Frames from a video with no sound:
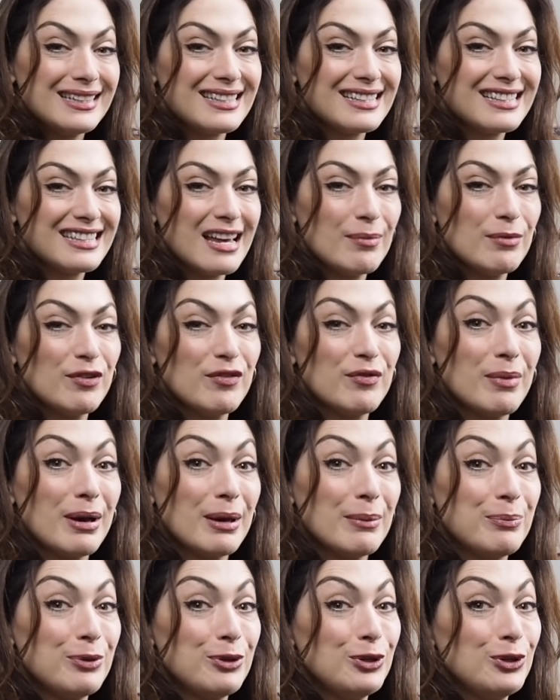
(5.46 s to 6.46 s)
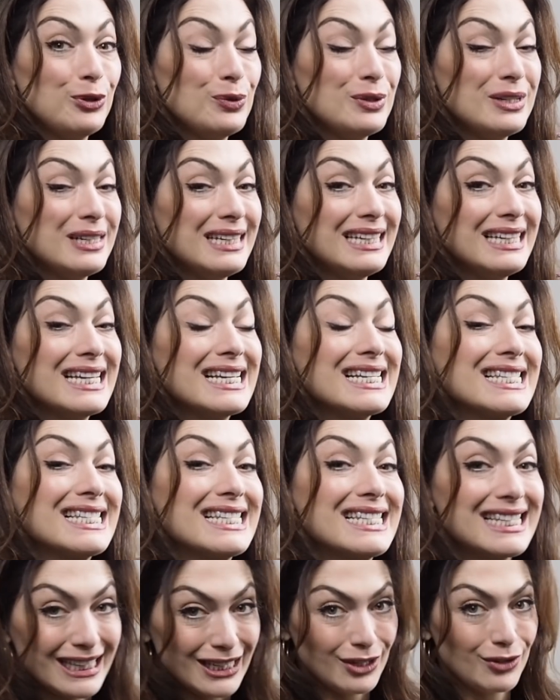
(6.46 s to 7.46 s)
some of my beauty
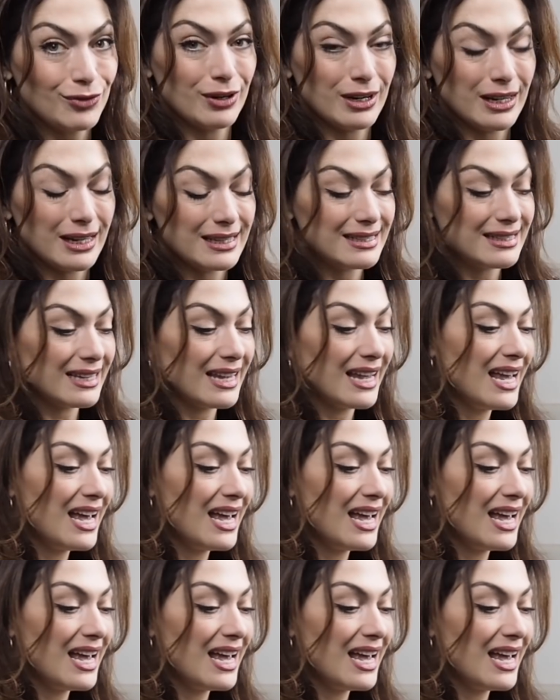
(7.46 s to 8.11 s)
secrets.